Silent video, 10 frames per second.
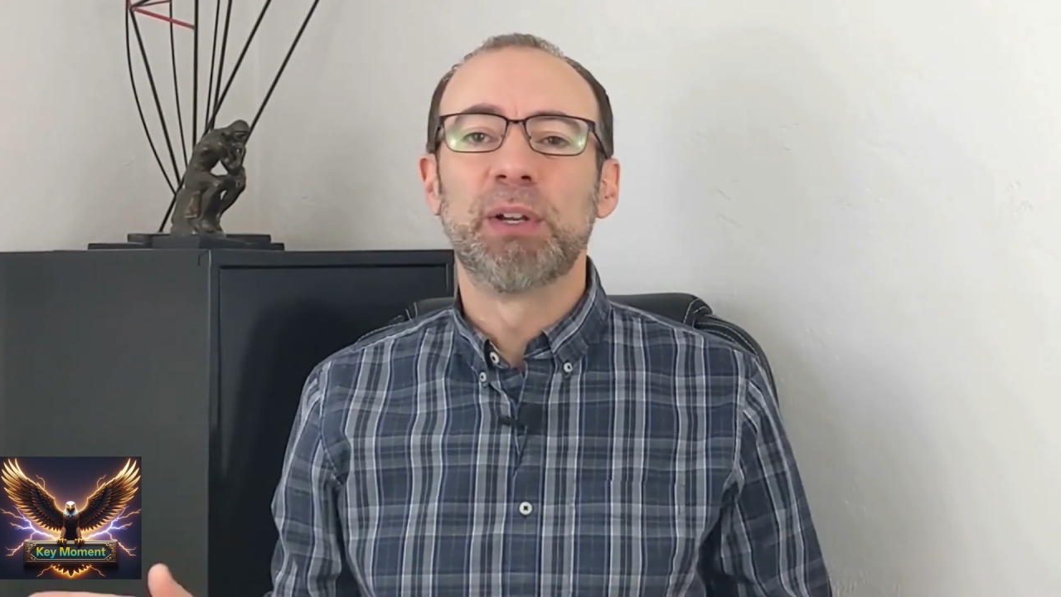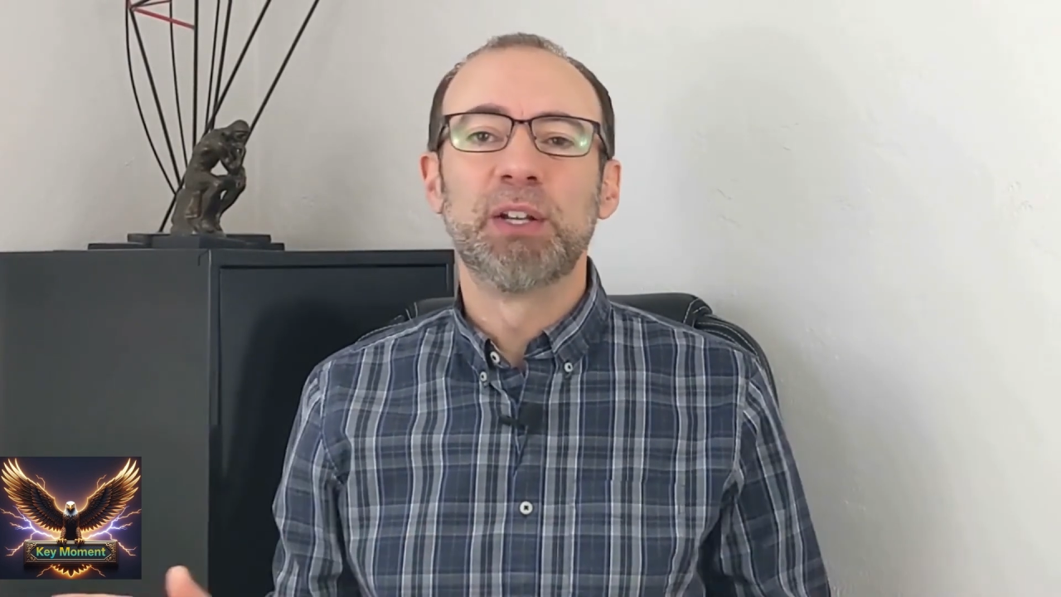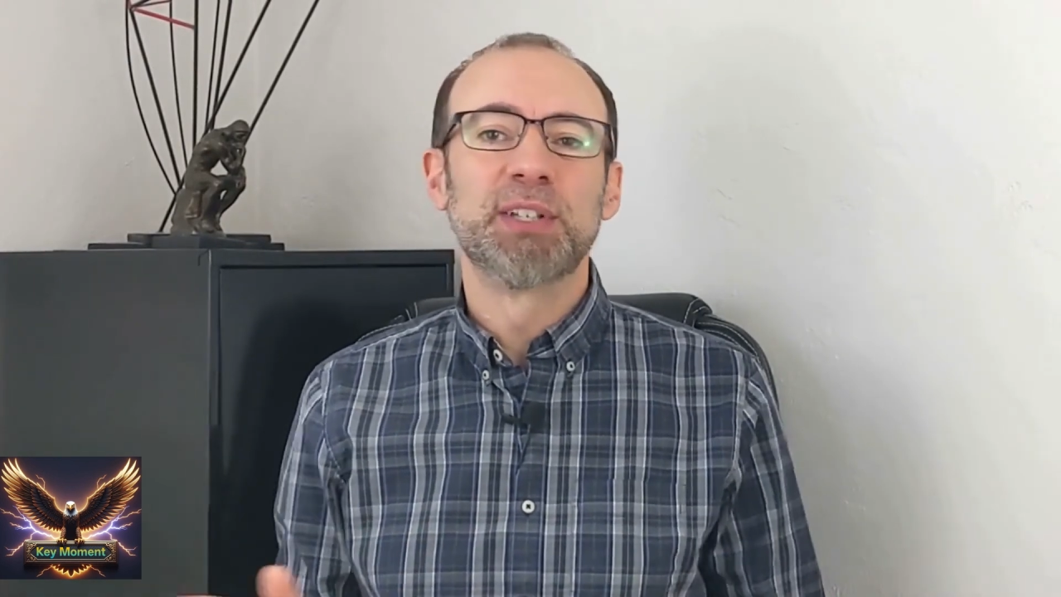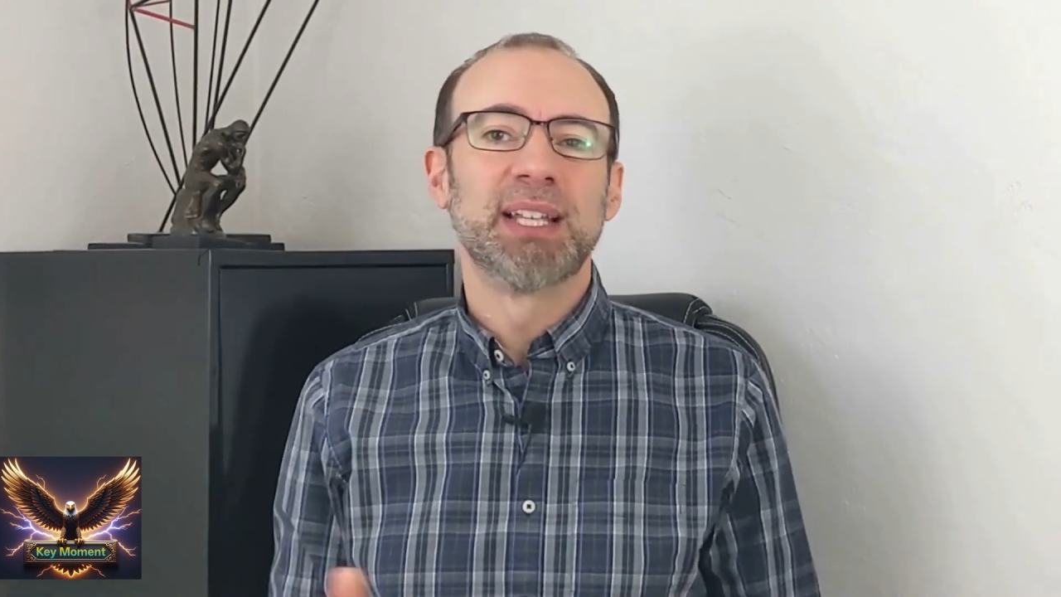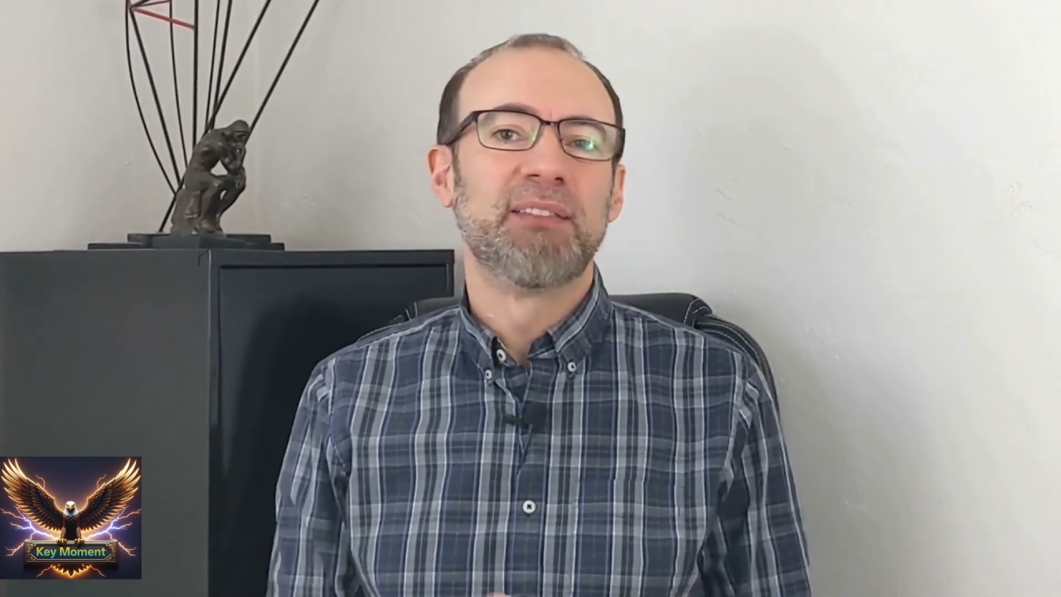
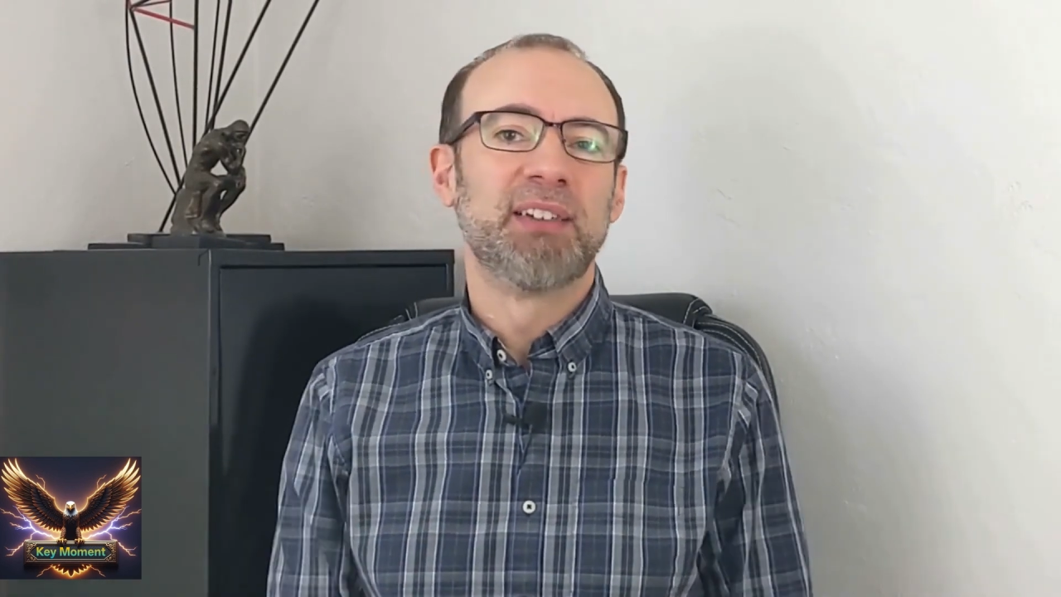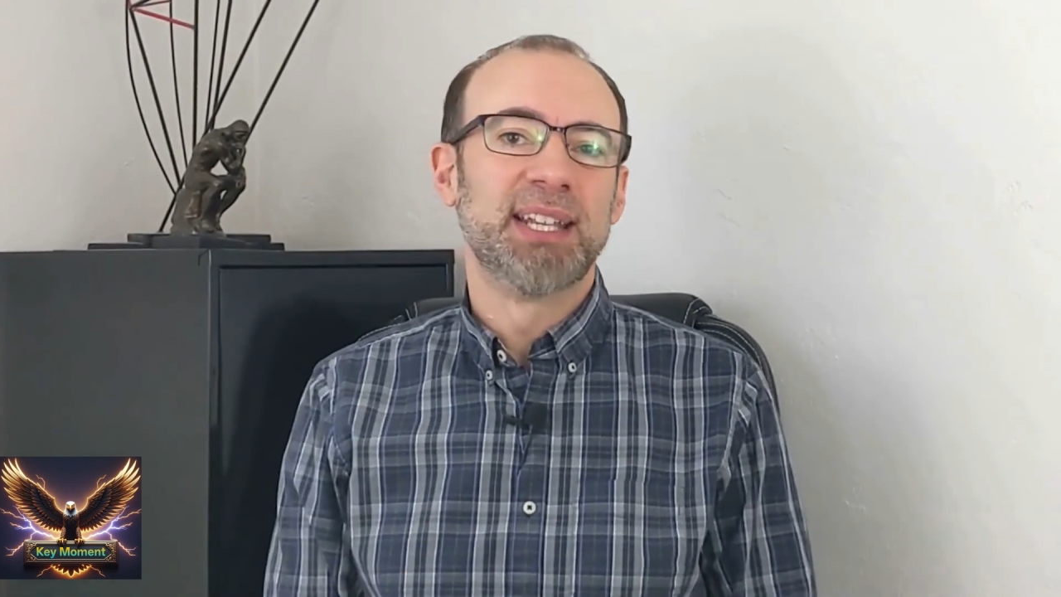Windows 11